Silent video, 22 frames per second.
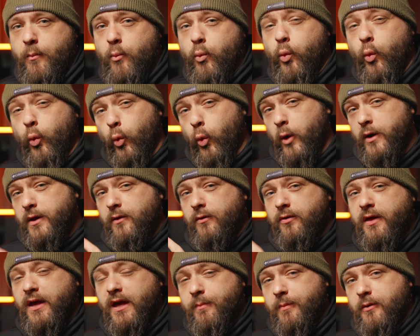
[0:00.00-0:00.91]
What do you
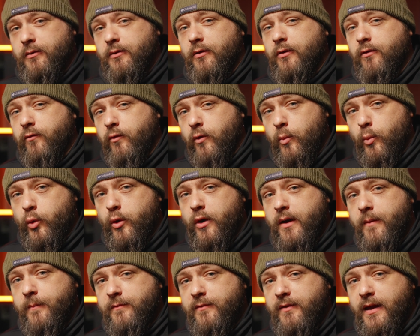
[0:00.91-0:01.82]
think about this firmware
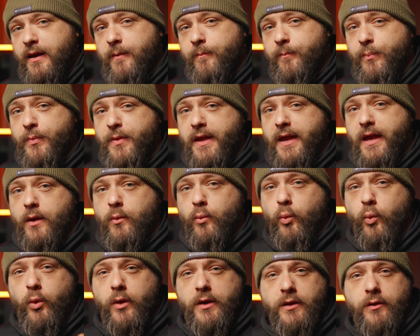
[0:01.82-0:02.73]
update?
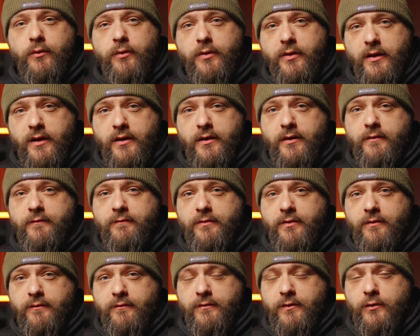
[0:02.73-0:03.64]
And what do you think
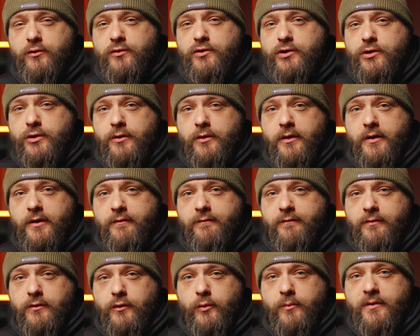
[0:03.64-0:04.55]
of the future
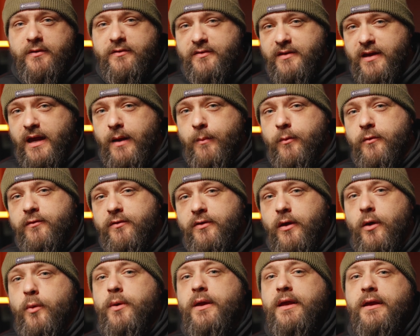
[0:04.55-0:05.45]
of Lumix cameras
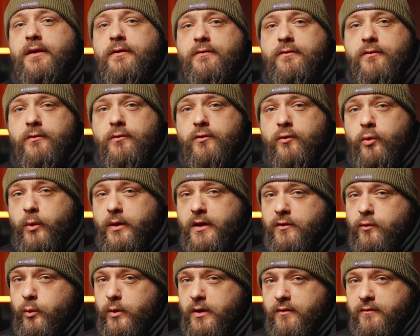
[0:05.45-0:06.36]
going into
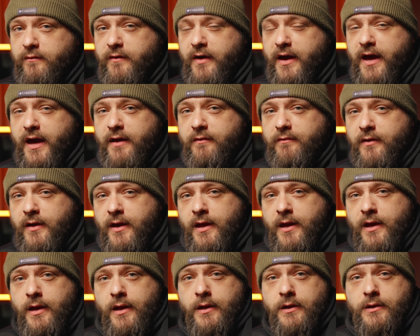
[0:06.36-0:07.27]
2025?
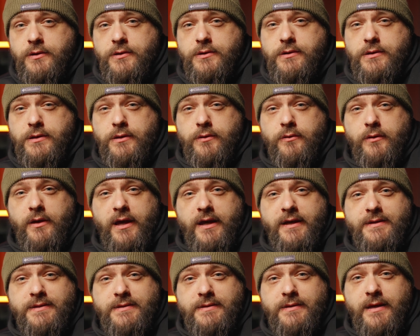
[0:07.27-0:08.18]
Do you
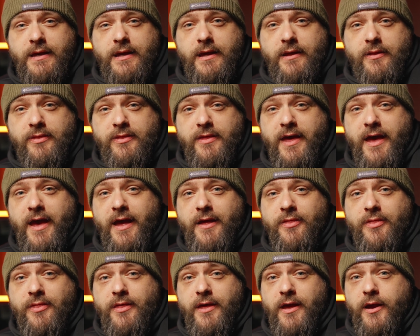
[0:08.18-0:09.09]
guys think
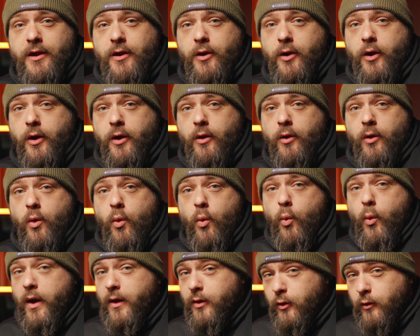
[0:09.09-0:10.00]
that they are
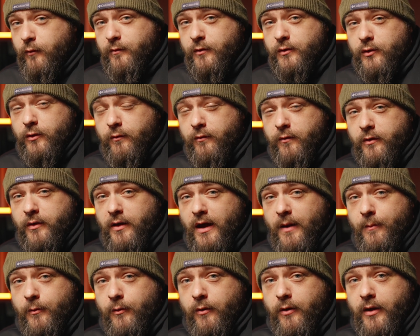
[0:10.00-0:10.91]
well overdue for an
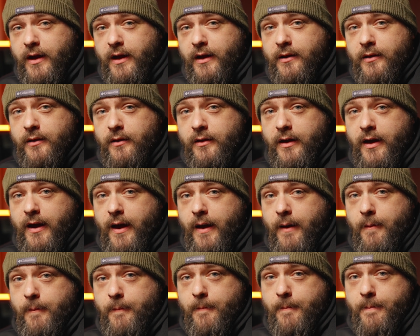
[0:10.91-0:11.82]
upgrade
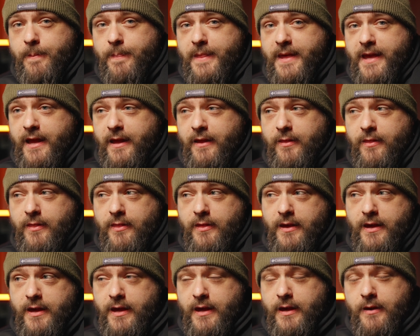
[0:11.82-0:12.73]
in
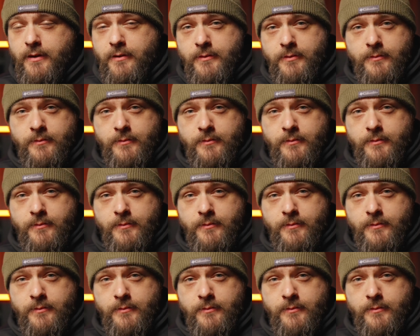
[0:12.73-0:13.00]
the